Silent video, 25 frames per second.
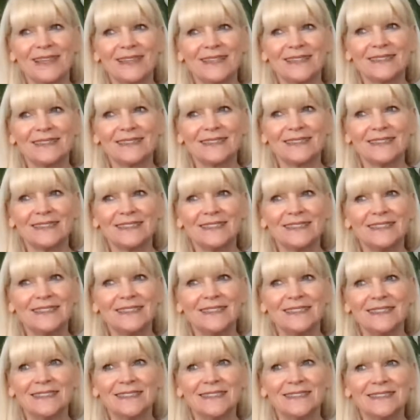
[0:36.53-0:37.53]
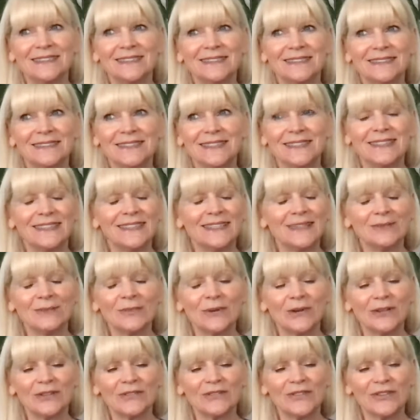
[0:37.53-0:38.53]
a
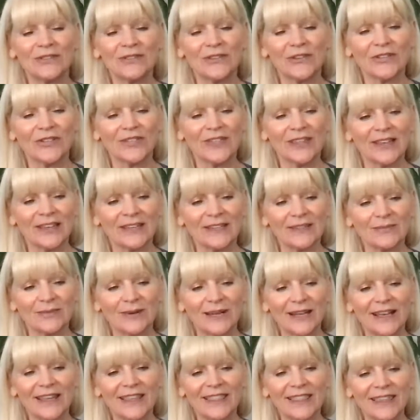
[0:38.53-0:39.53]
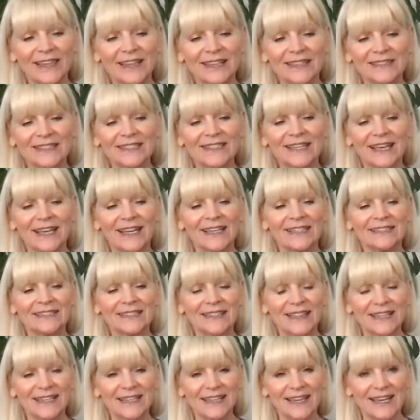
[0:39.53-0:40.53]
number of different things. But I think today's
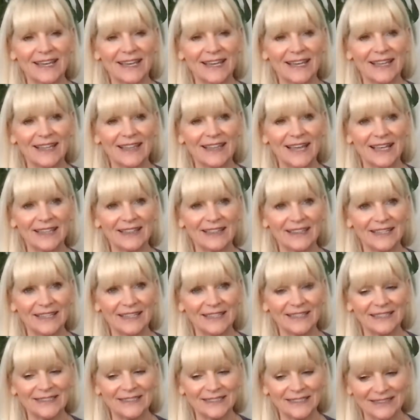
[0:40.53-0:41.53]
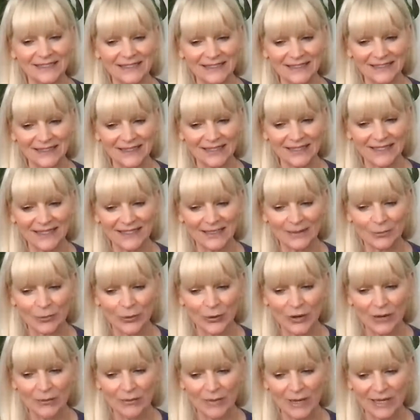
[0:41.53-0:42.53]
the day that these
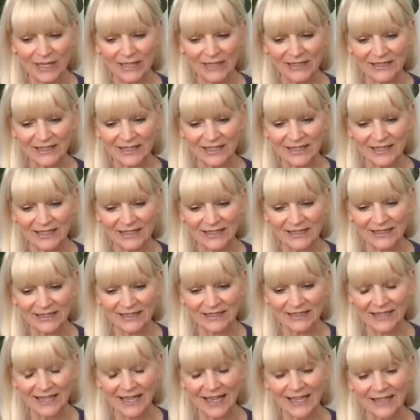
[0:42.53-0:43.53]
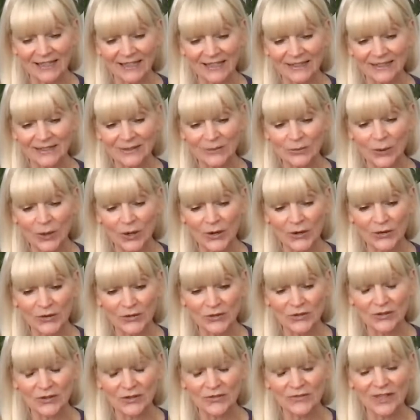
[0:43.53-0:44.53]
premonitions, at least one
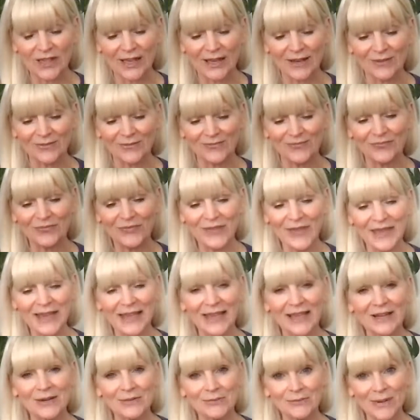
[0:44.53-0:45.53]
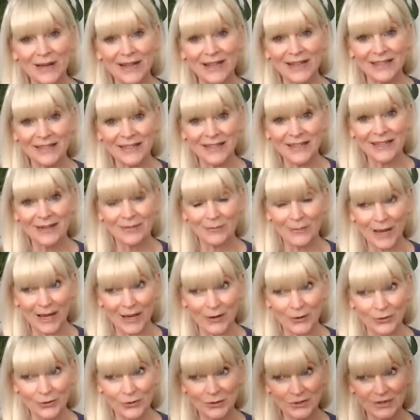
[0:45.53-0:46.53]
or two of them, might
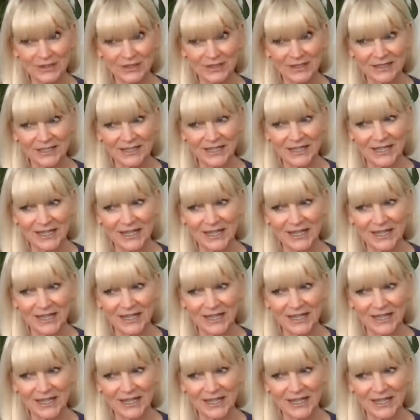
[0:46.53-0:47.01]
come out.